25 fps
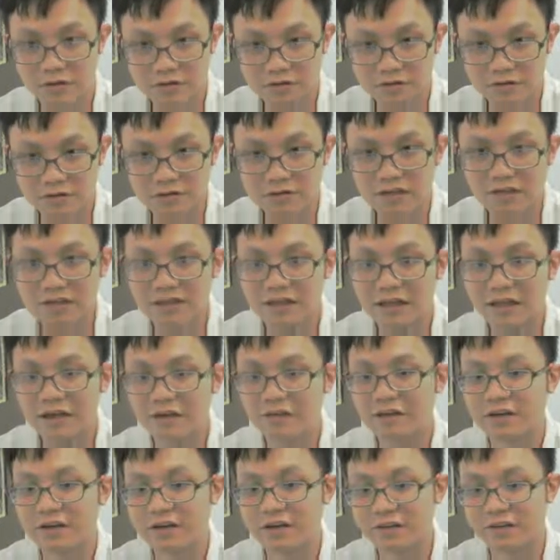So this is how
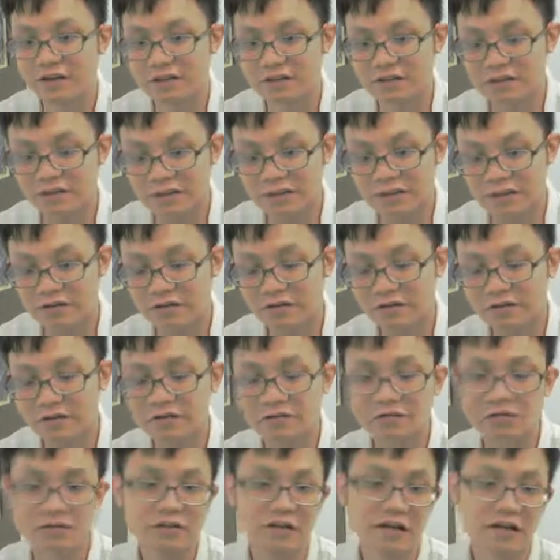it arranged according
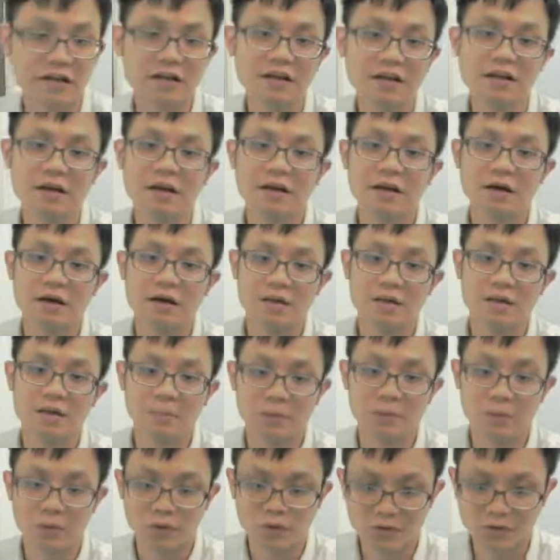to the
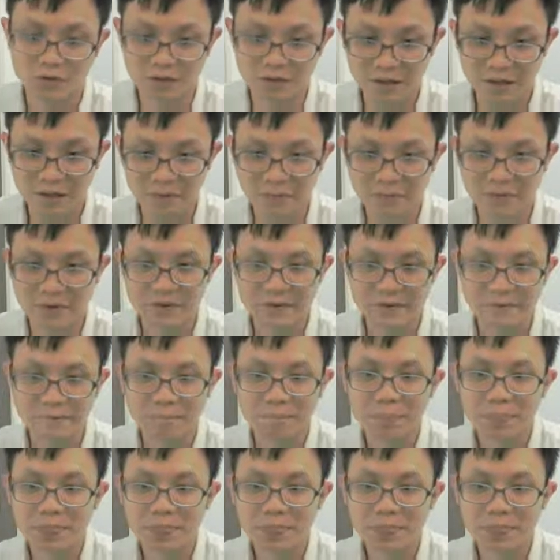proton number.